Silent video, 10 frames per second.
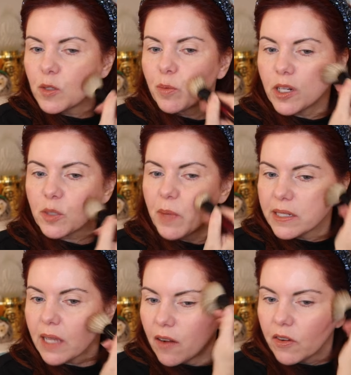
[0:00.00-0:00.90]
This brush
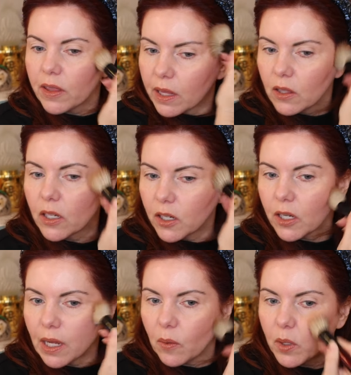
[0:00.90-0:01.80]
makes everything look
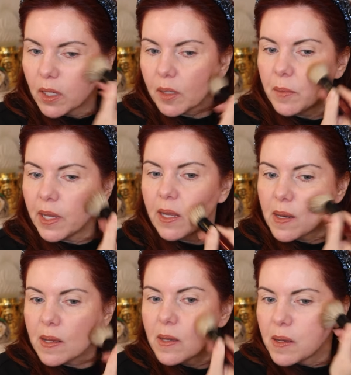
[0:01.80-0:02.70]
good, I will admit,
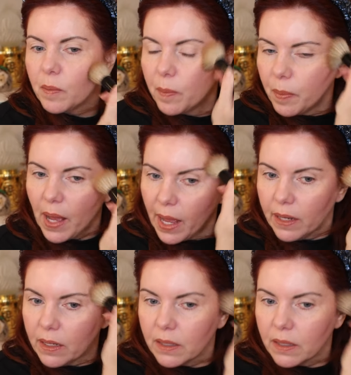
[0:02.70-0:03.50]
but